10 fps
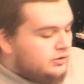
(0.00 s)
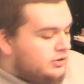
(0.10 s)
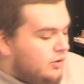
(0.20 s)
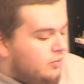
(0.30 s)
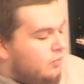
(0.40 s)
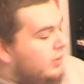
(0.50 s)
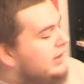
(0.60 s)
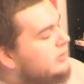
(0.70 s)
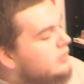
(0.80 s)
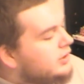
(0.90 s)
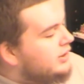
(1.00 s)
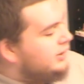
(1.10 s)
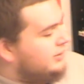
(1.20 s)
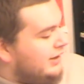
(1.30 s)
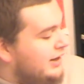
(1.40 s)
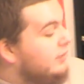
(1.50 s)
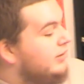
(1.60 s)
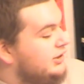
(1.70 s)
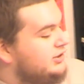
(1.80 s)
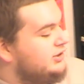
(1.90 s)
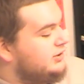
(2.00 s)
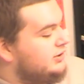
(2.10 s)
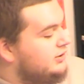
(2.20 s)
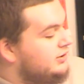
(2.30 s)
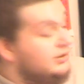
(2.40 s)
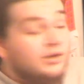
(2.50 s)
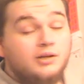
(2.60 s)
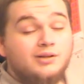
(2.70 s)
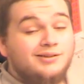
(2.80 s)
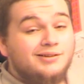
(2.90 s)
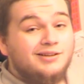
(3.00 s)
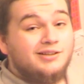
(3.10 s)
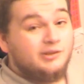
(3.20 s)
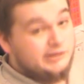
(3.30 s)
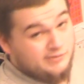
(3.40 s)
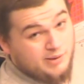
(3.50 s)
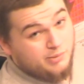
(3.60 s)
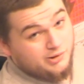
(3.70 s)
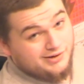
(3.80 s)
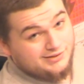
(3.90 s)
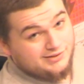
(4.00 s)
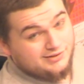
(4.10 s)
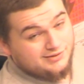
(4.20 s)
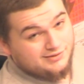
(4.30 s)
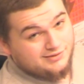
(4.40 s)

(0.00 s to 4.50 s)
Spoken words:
So when you learn your language, you remember it.